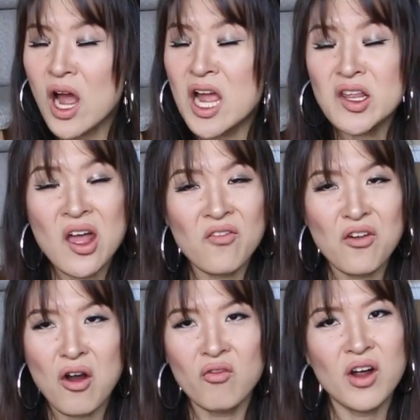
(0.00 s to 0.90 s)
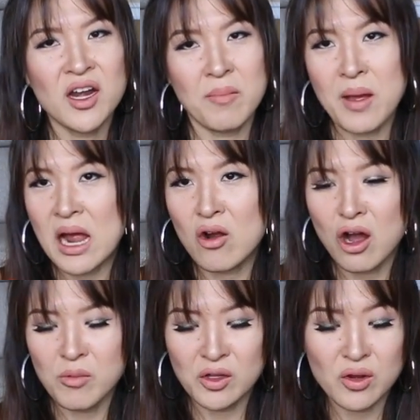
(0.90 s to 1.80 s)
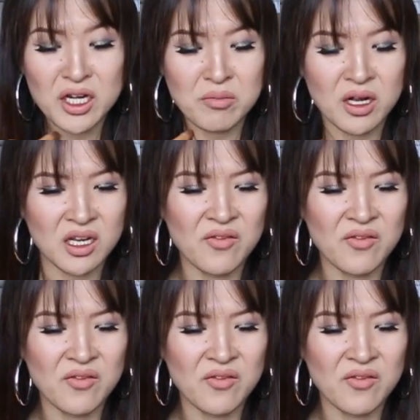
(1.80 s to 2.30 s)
I never write a bad comment to anybody.